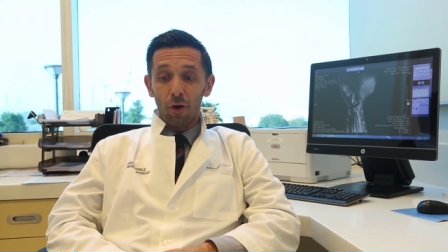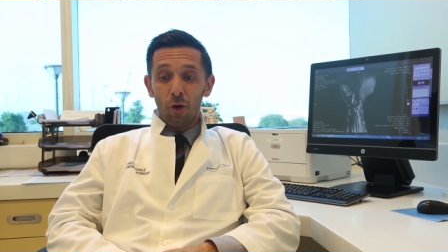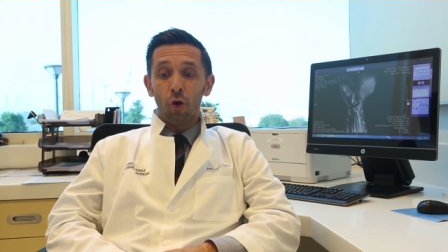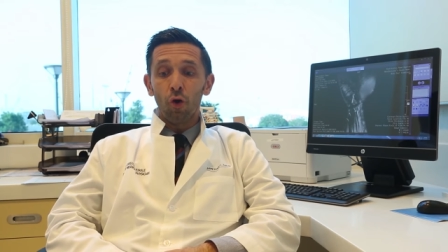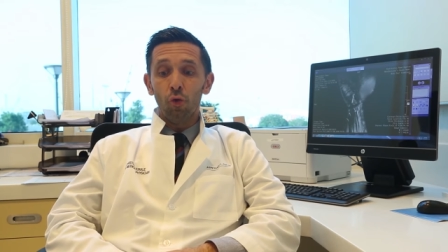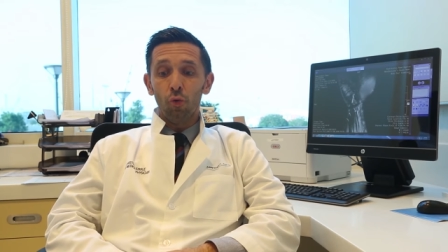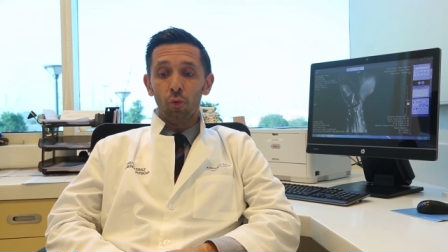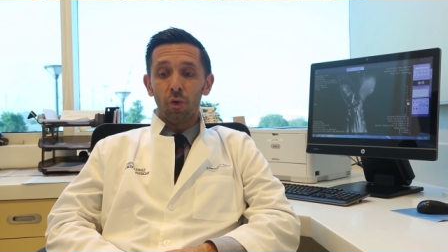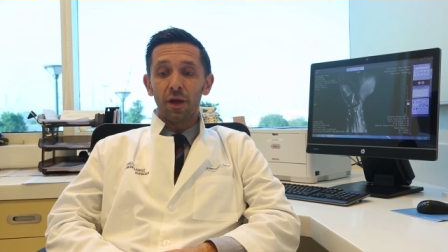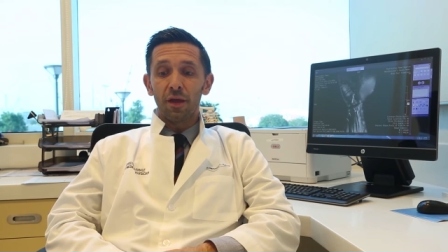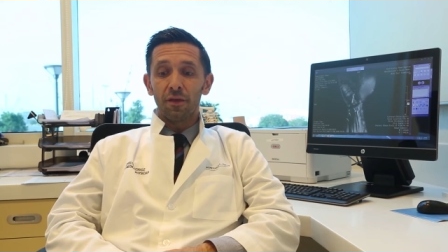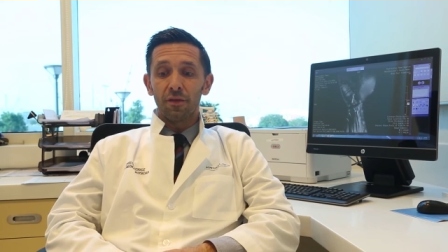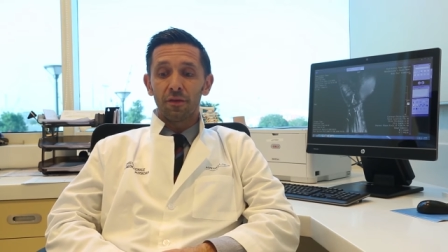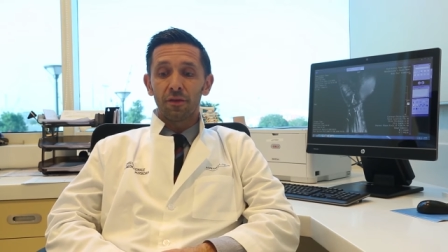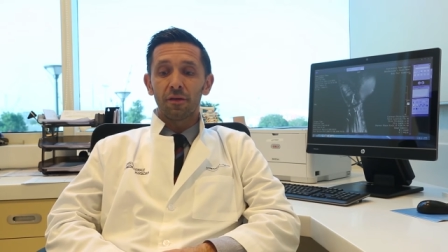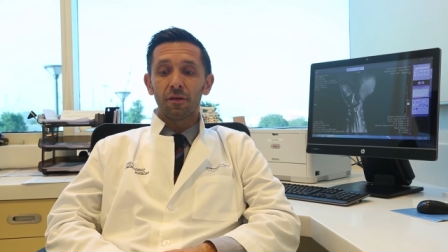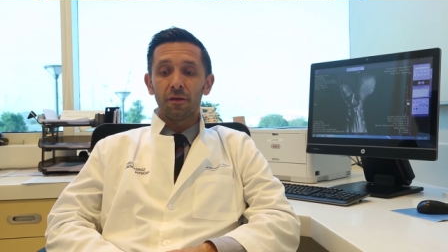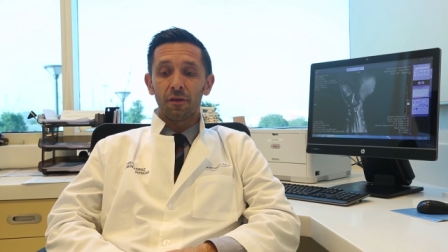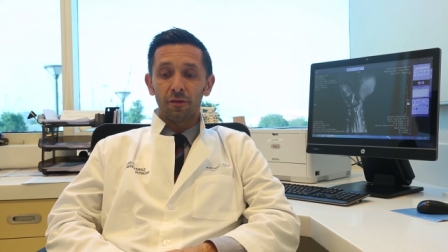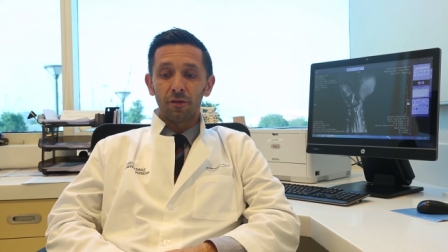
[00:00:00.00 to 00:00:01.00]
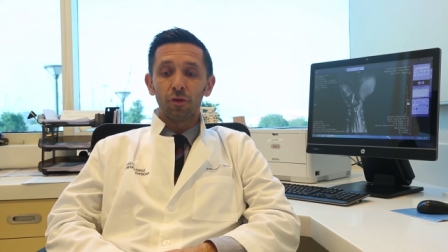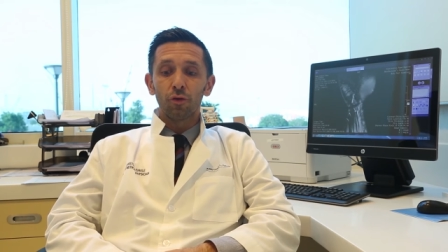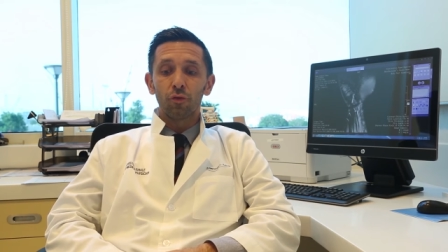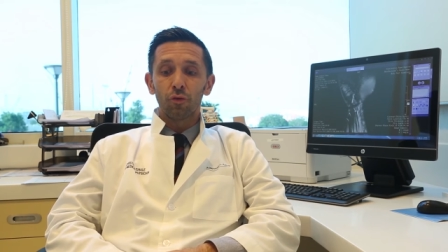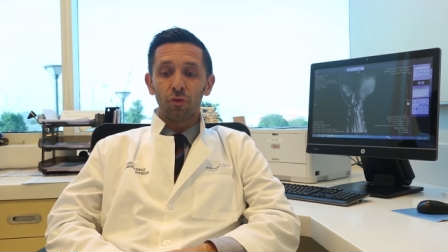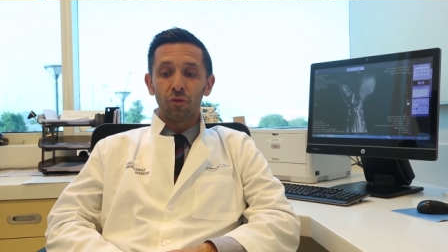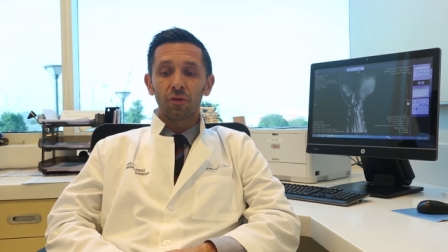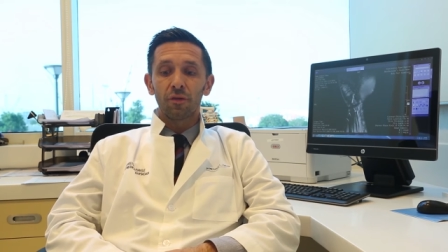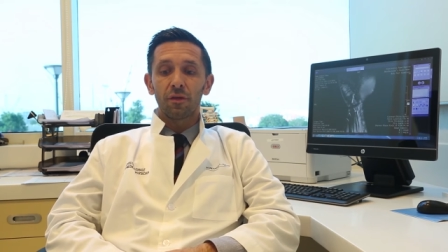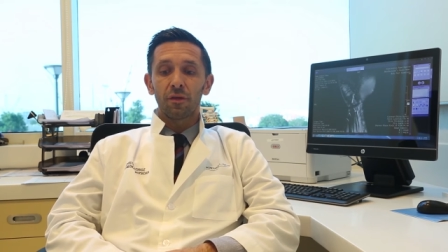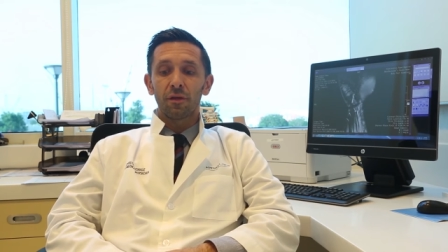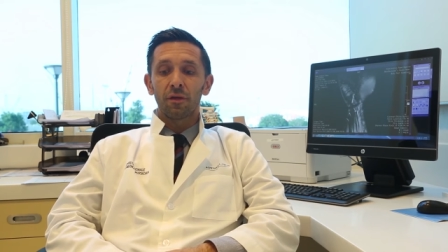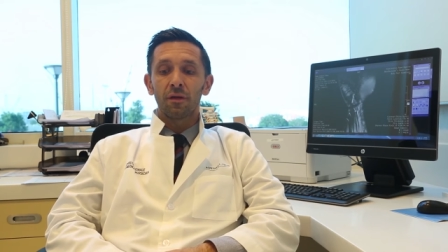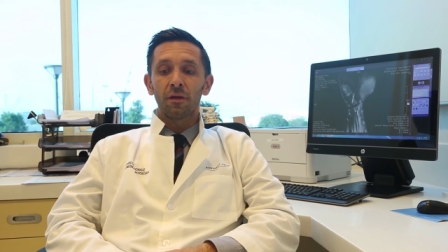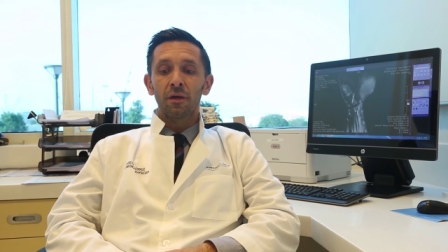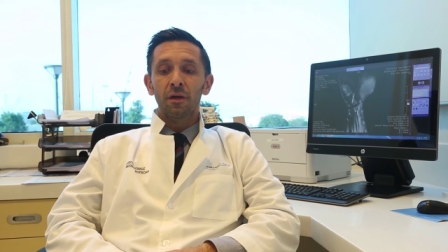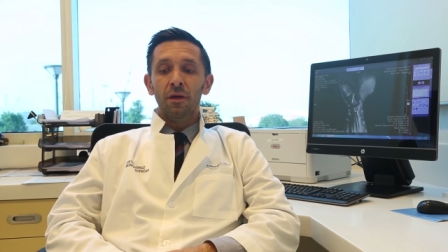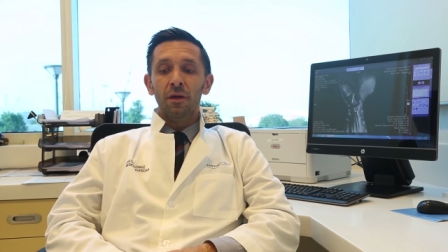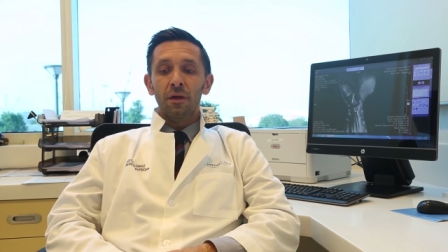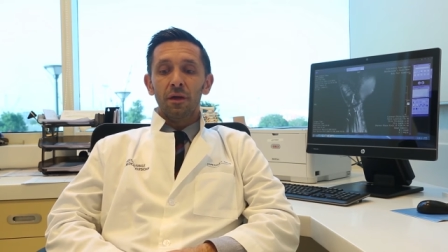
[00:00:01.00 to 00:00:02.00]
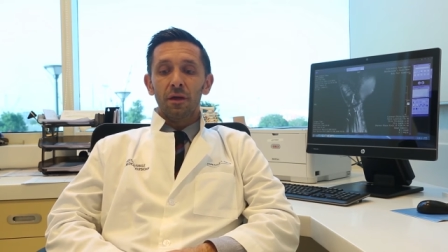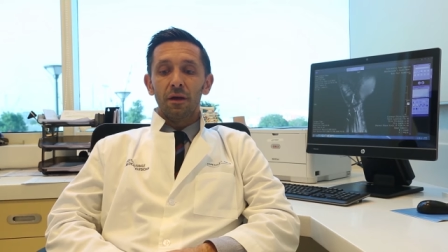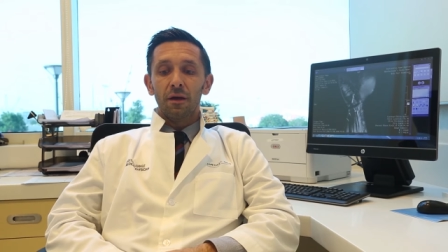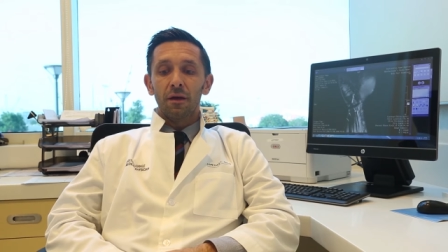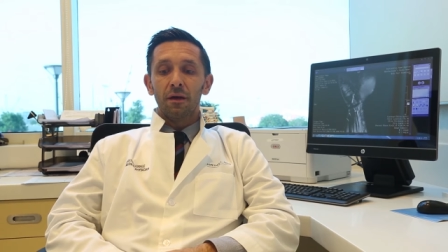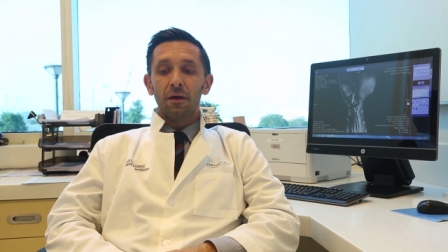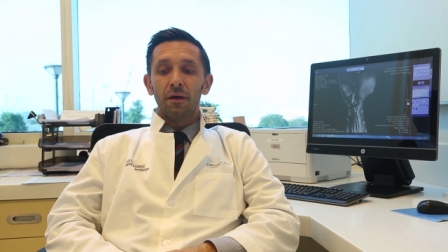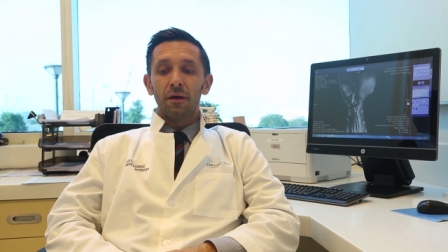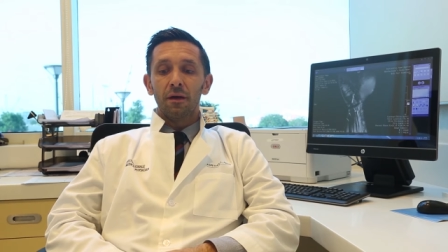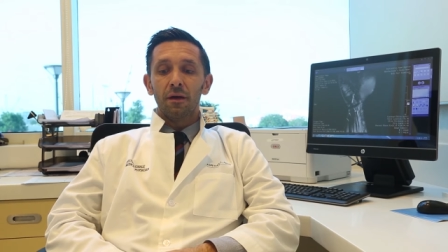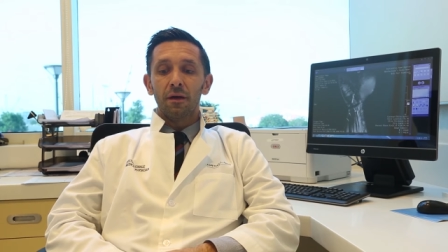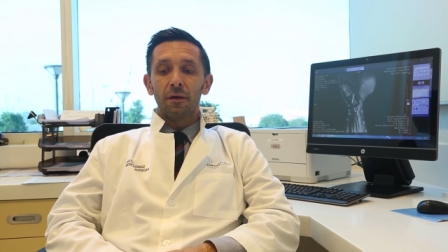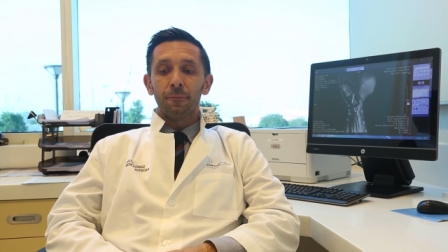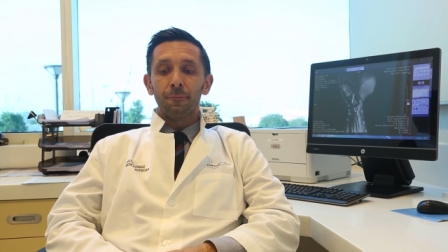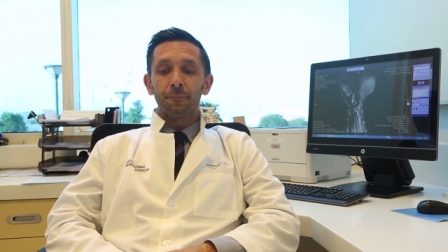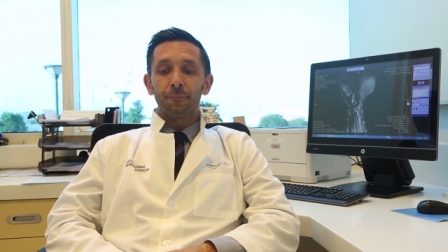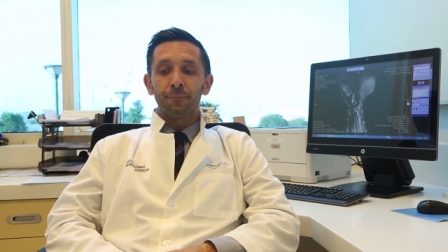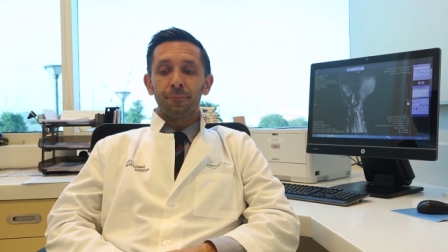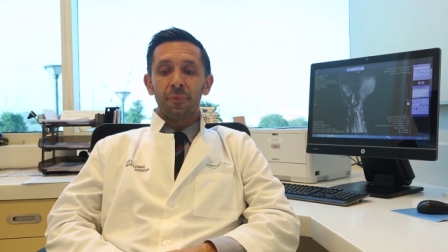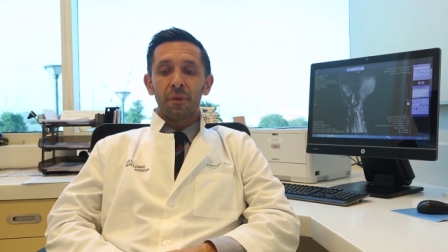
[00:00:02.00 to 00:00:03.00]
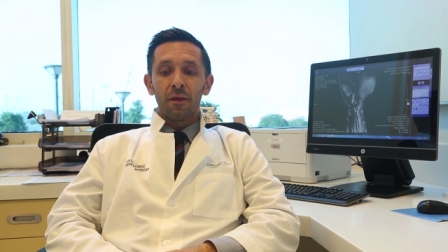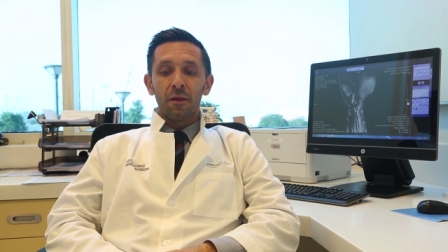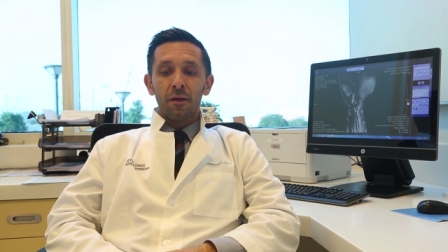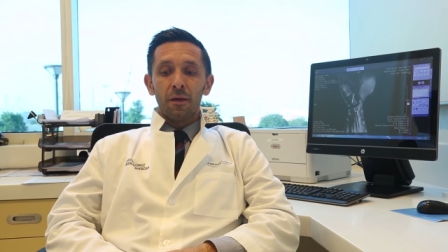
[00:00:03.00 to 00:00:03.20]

always uh, use uh, um,